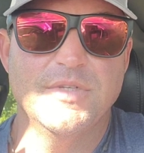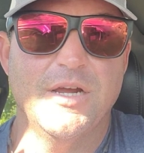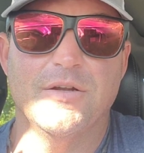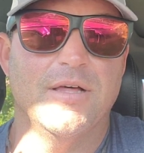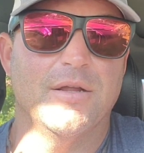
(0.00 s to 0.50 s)

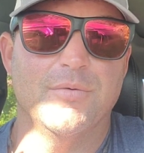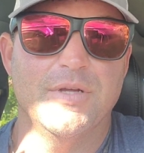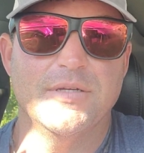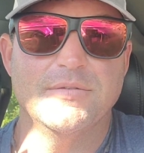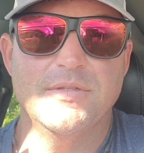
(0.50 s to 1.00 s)
Carolina
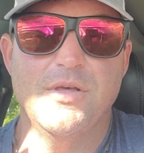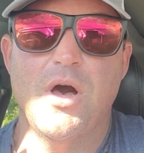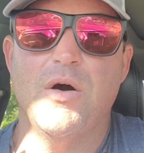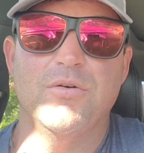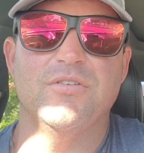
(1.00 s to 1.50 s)
rig. You
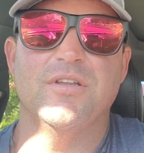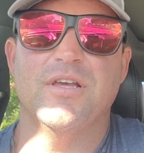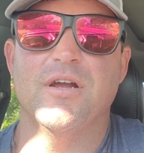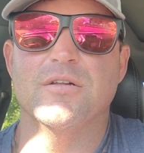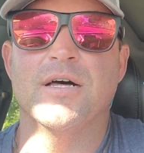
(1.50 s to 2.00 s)
always need
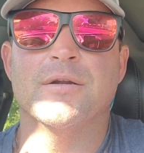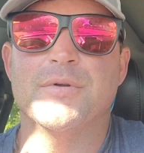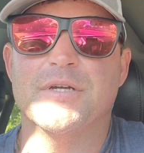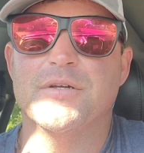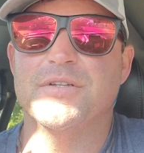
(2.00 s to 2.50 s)
a Carolina
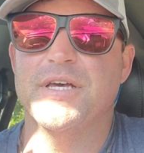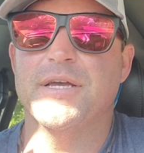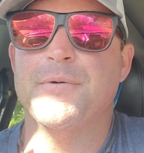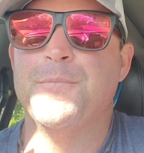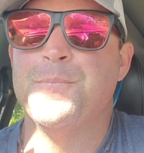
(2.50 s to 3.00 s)
rig on
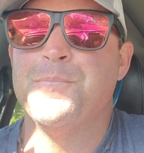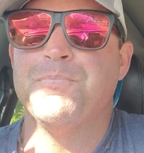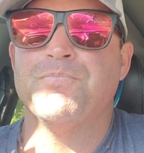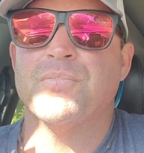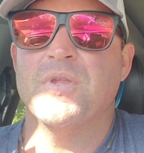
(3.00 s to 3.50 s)
deck.
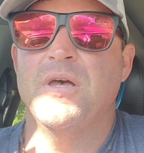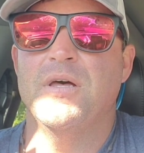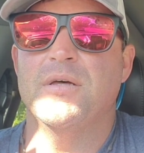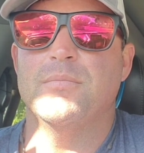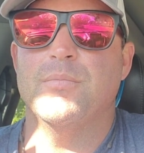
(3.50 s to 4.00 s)

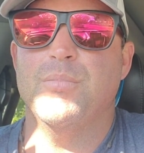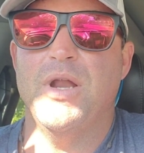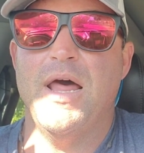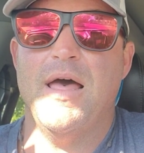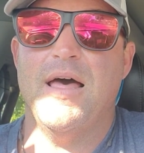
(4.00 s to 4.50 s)
Um,
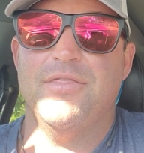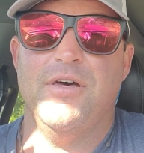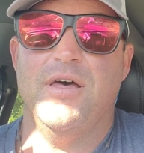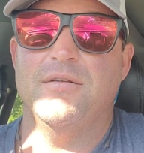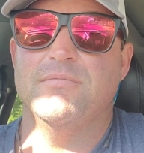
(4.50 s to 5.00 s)
but I, I
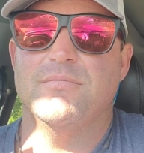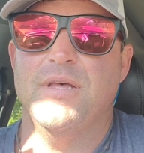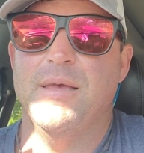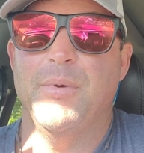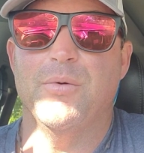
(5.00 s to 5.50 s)
thought,
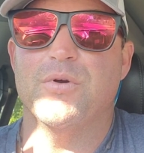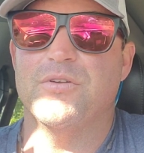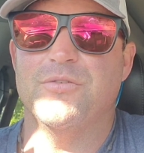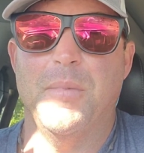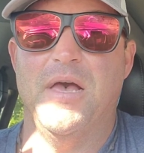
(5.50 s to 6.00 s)
hey man, we're
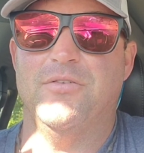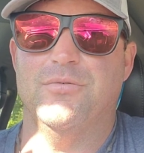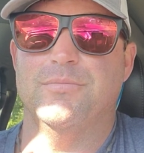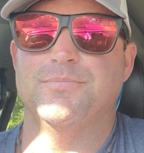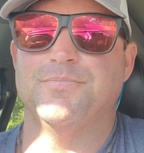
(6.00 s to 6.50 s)
going to smash
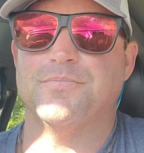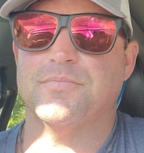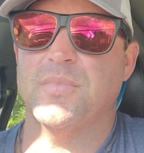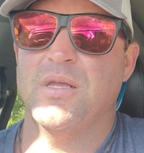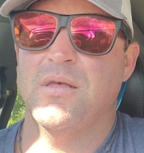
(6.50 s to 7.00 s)
them.
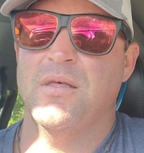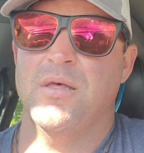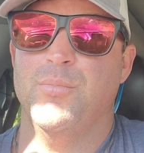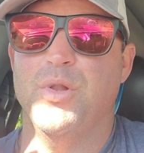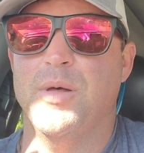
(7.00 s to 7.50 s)

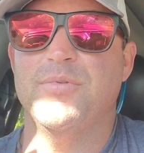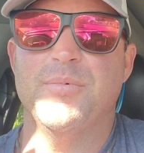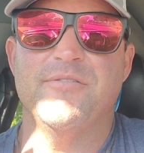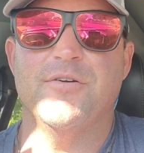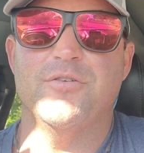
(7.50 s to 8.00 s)
Pull up to
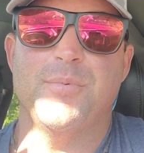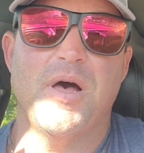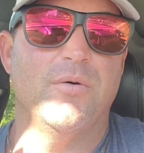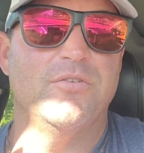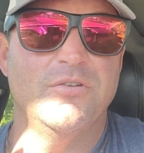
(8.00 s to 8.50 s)
my first
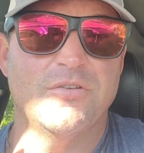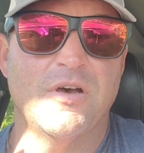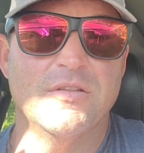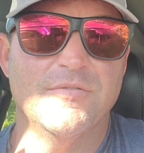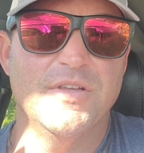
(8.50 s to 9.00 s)
spot, which you
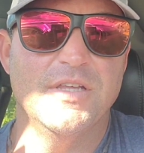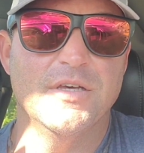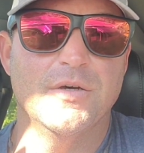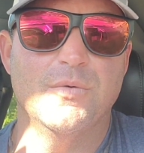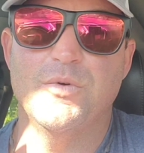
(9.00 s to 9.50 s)
saw in the
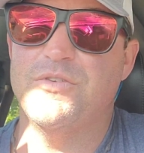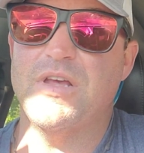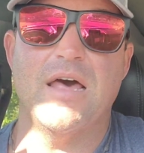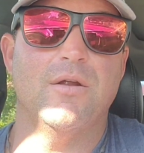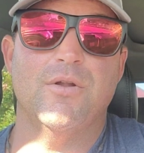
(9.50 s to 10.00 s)
video,
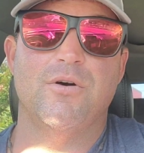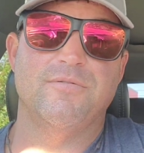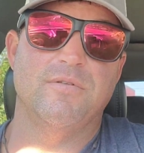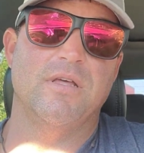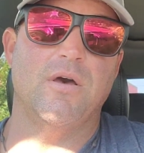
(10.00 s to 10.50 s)
which I don't know
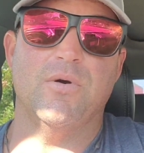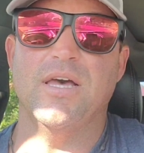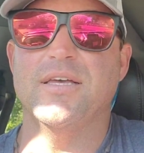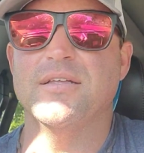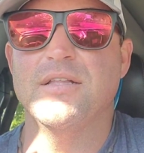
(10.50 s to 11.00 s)
if,
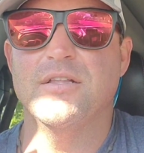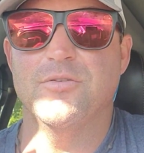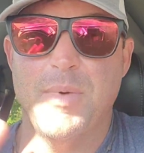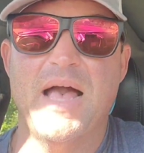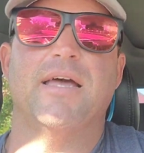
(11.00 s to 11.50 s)
okay,
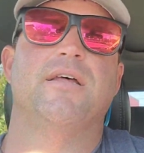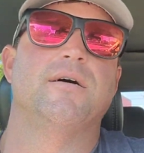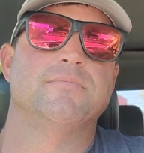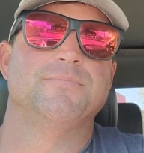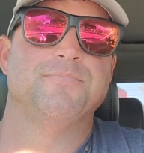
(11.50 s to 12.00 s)
let's back it
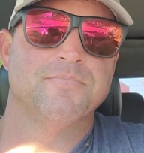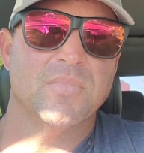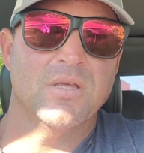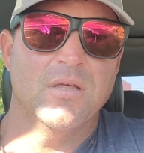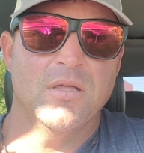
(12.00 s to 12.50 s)
up.
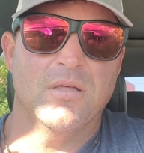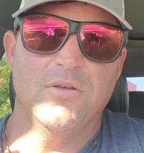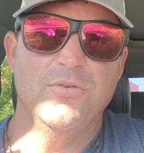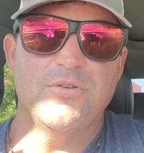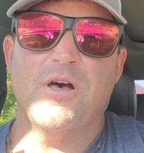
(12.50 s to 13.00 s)

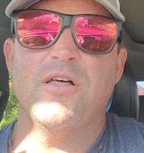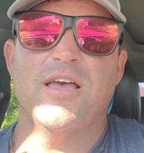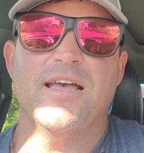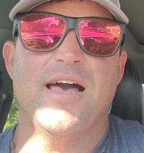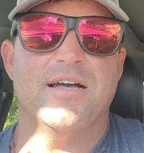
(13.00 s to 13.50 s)
You saw
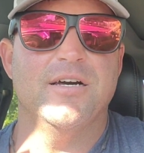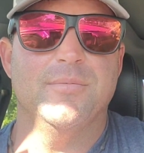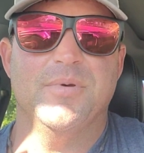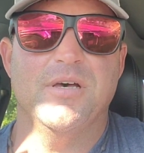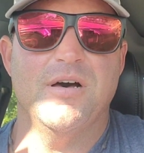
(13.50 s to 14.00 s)
that guy
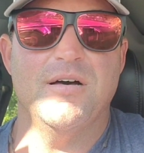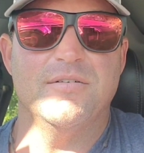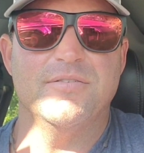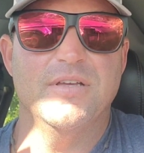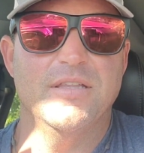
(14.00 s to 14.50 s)
cut me
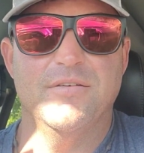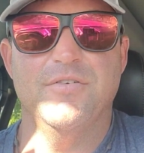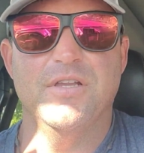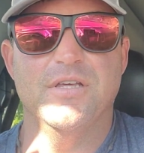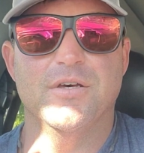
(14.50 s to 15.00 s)
off in a
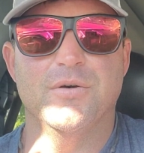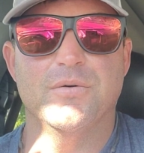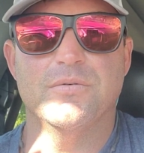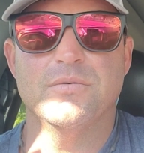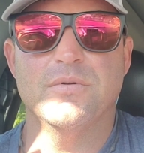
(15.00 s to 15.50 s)
video